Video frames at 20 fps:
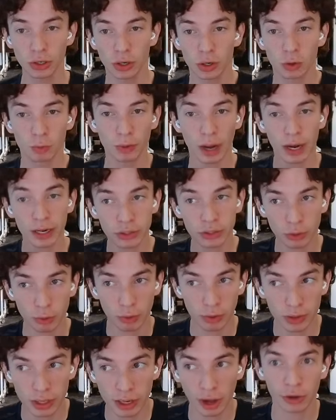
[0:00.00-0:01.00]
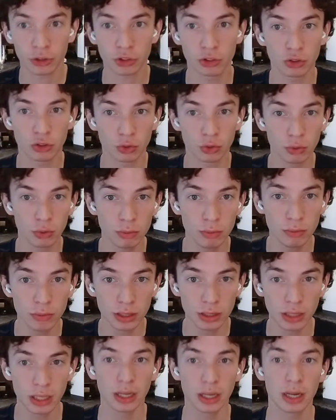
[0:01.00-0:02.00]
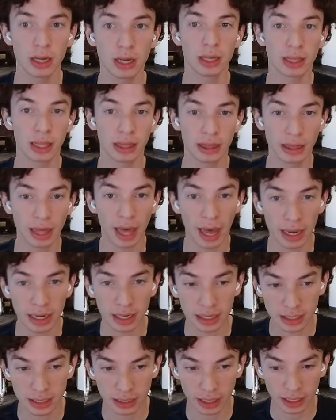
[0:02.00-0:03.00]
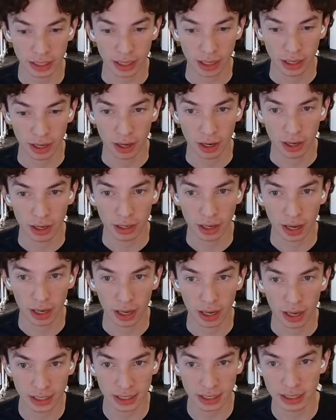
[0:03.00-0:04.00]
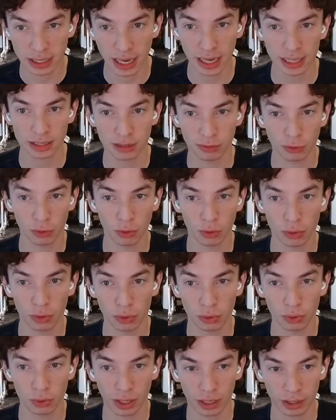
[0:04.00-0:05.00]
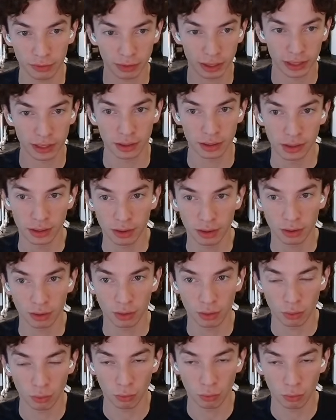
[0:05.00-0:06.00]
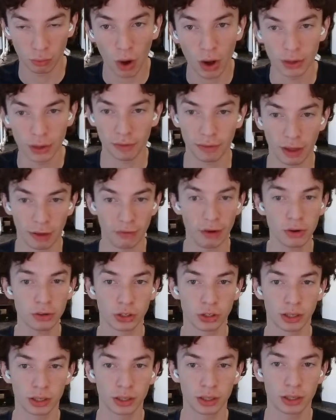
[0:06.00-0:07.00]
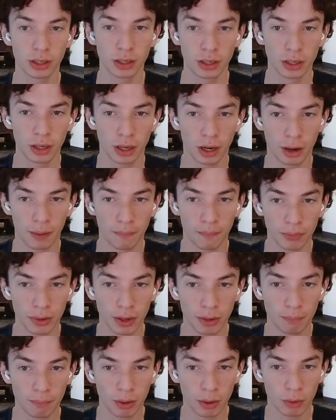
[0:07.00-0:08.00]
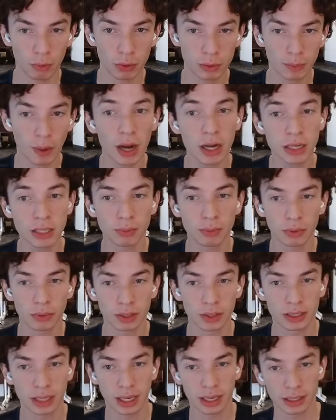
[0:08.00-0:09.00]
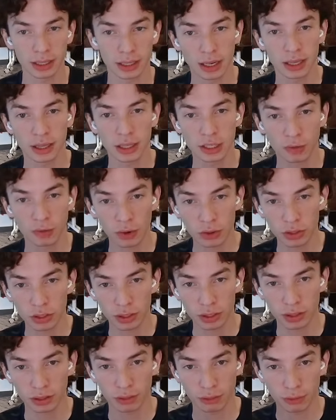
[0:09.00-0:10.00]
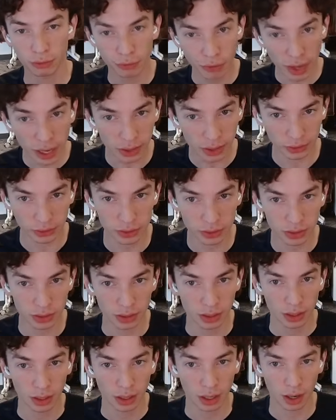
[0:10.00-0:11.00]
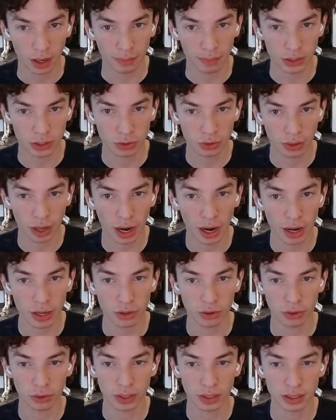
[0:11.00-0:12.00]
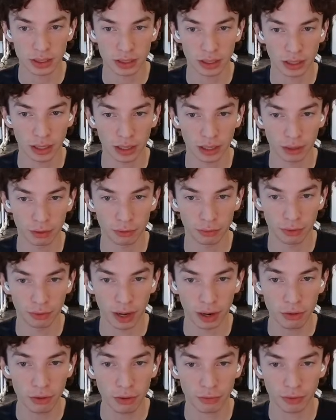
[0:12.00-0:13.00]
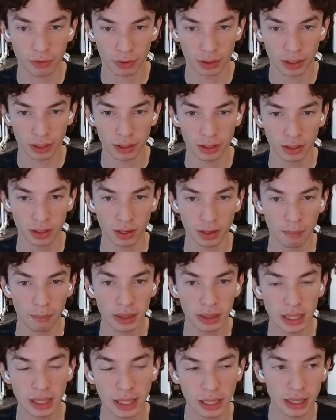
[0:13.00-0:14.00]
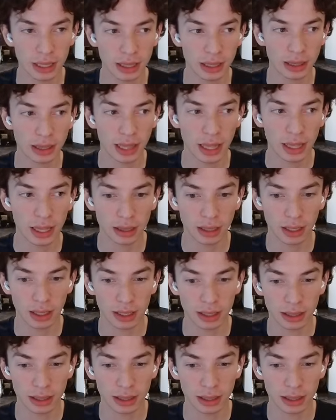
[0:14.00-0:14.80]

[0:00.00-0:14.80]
React Query assumes that that is like a successful kind of like run of that function. But what's possible is that this function fails, and so the either is the kind of error variant, but then the